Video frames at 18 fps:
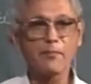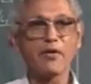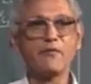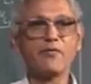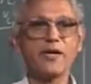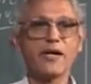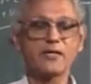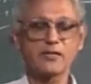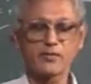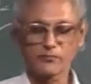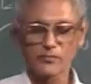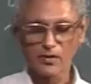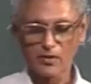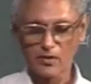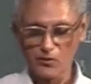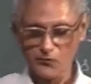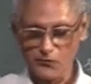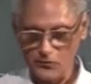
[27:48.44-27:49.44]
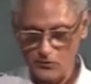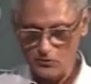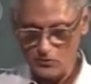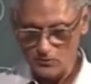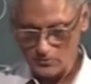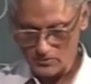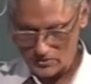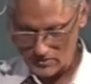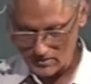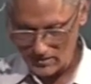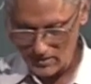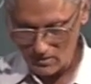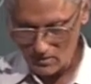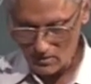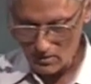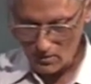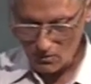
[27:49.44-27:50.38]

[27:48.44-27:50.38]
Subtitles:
evident if you see